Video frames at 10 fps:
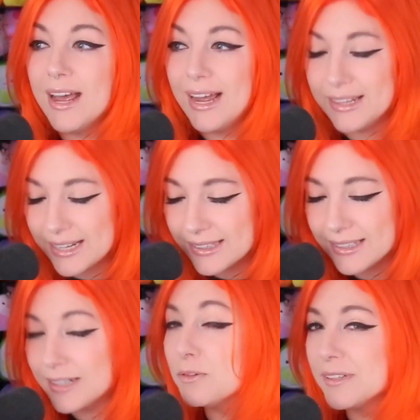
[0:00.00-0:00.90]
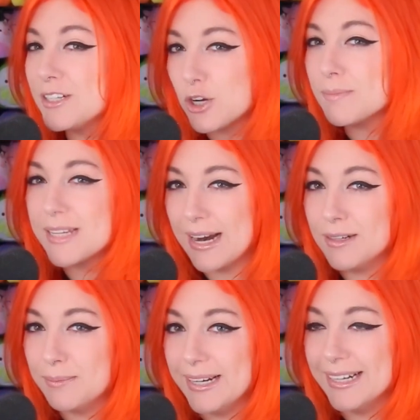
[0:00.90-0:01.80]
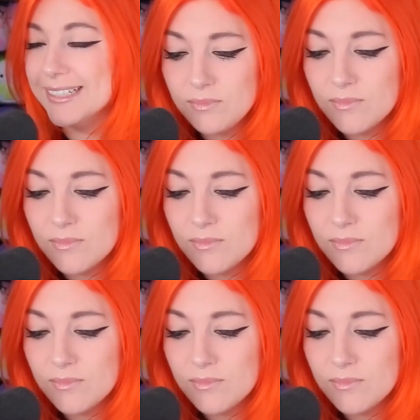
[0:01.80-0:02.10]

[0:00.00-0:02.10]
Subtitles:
and they literally jump scared me.